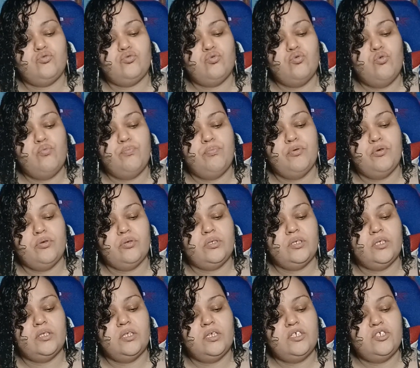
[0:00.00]
super
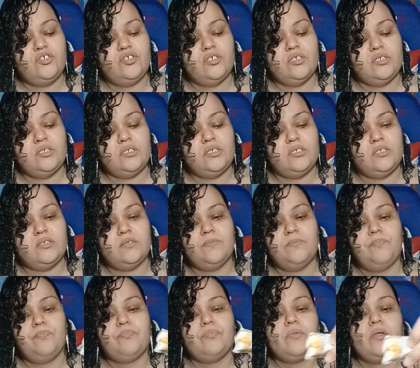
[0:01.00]
delicious.
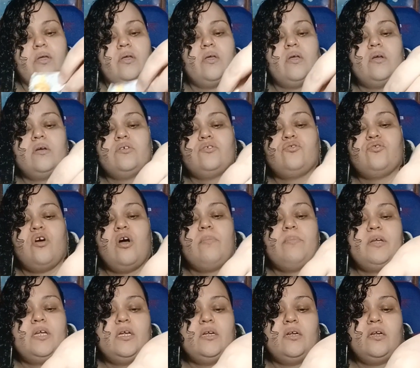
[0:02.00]
So
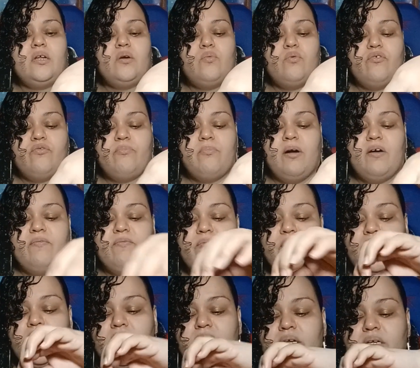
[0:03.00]
I'm eating it with my
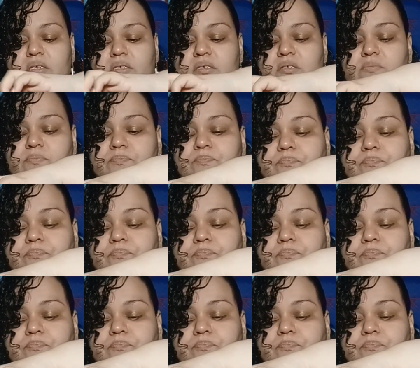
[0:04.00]
fries.